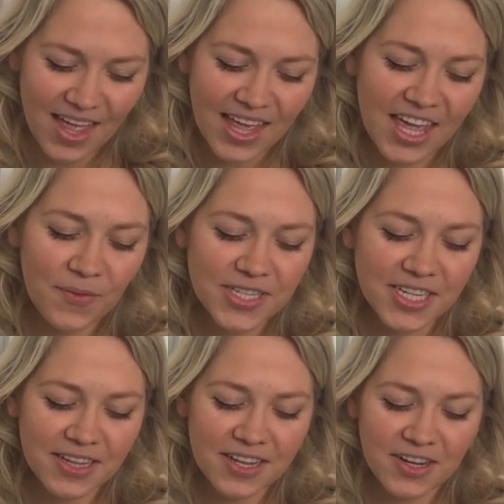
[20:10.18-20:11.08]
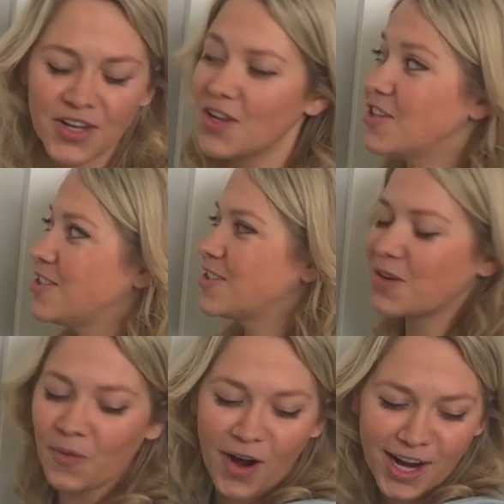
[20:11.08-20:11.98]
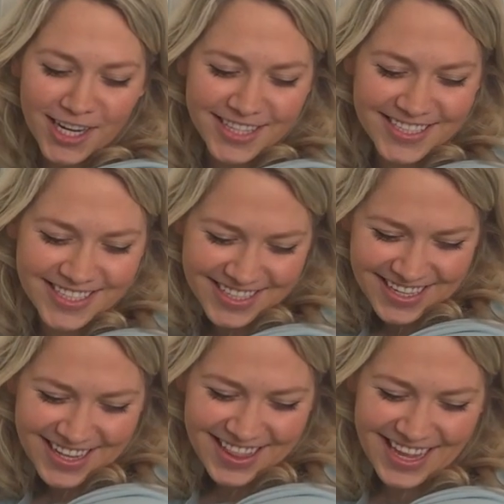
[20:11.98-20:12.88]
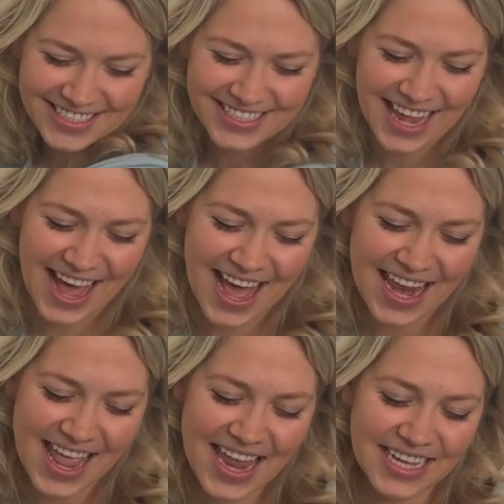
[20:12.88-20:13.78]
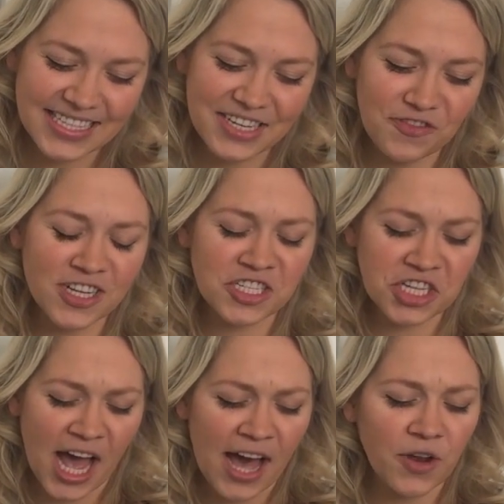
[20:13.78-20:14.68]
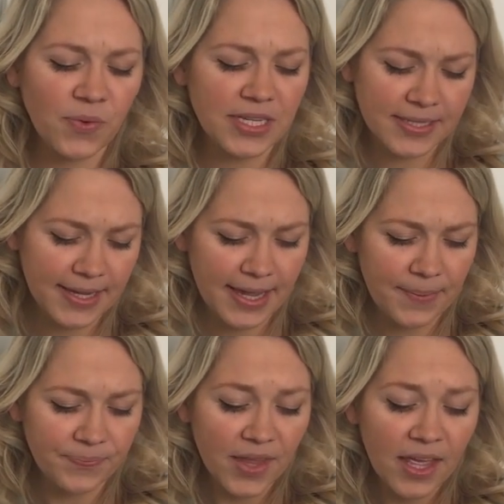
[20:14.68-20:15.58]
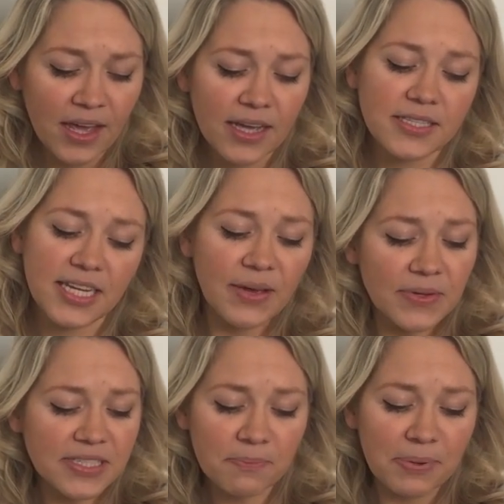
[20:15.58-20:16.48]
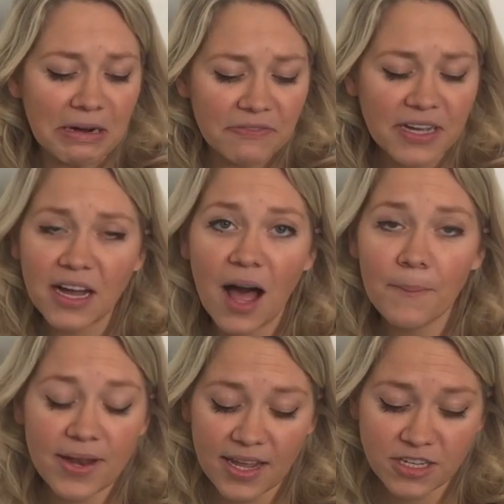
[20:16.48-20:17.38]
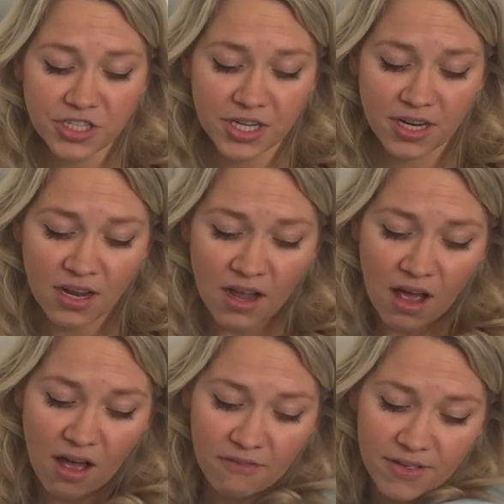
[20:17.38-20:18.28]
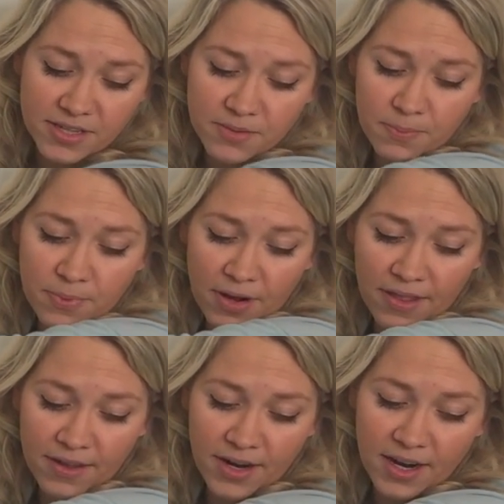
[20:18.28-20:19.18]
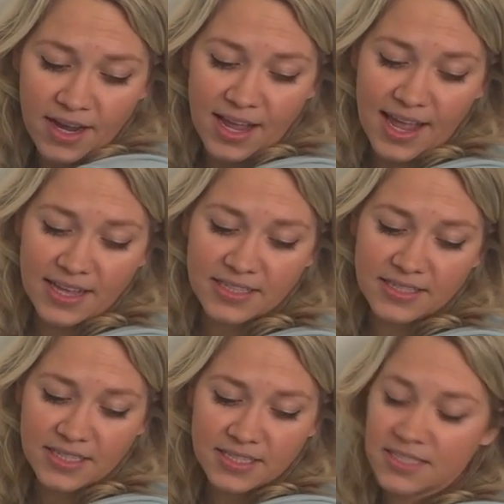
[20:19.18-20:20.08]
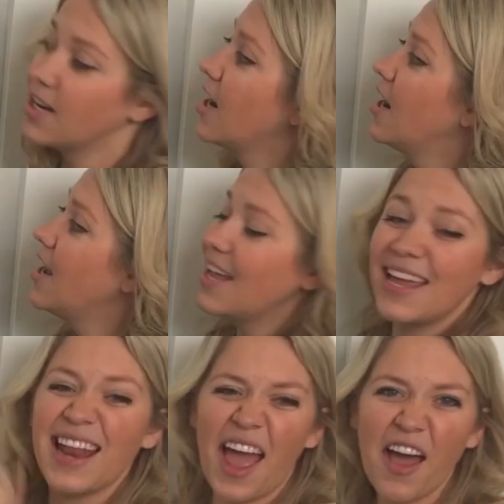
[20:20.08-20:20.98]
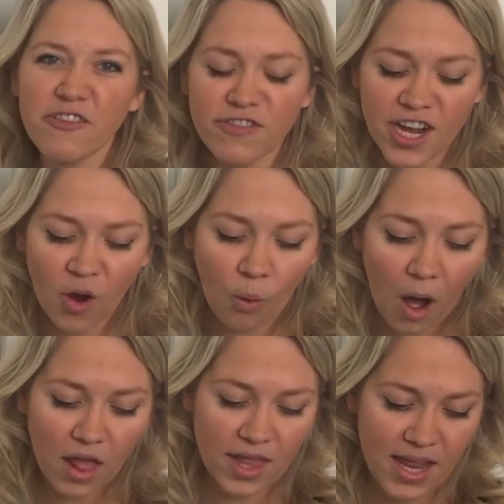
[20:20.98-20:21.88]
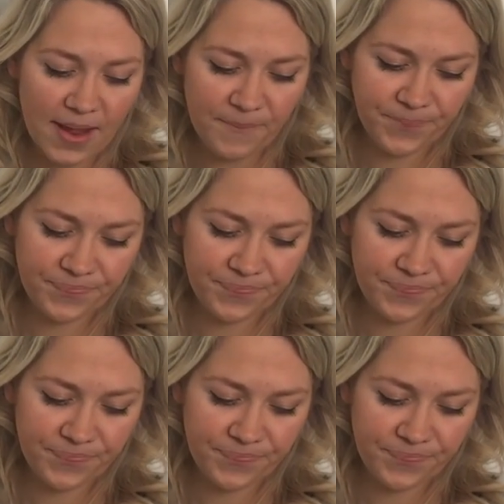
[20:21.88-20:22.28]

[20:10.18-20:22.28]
He was a little squirt, they said, and a different child was he, because he was the perfect combination of his brother and sister in every quality.